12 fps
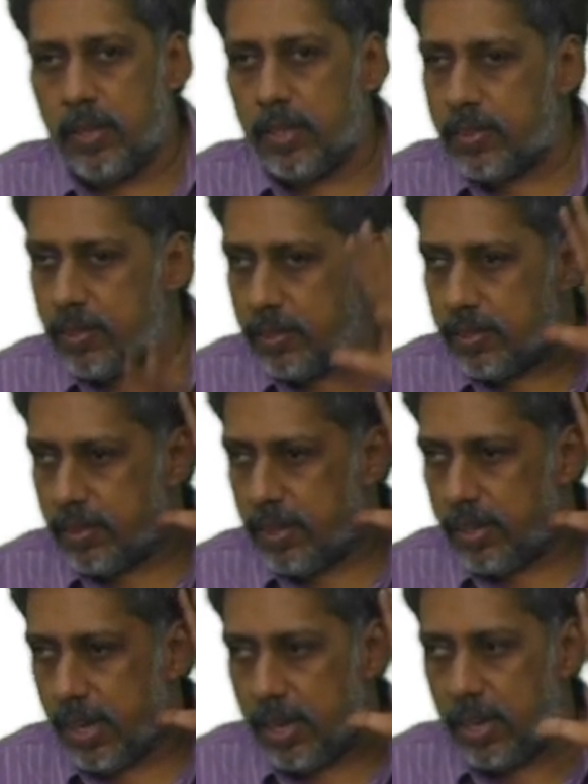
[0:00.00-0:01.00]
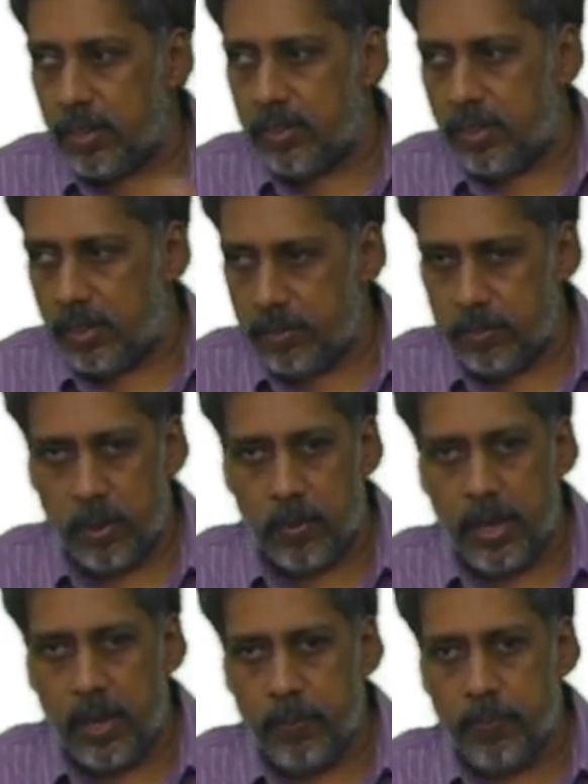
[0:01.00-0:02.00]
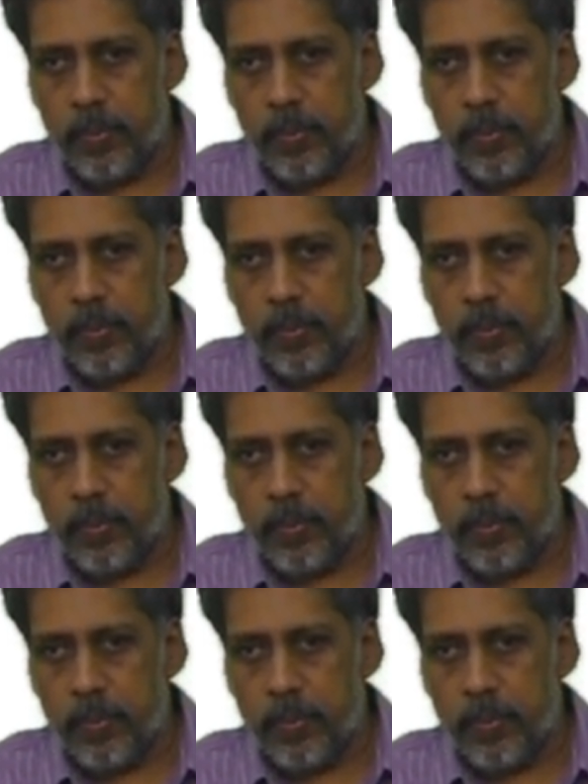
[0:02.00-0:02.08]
Just take a listen, okay?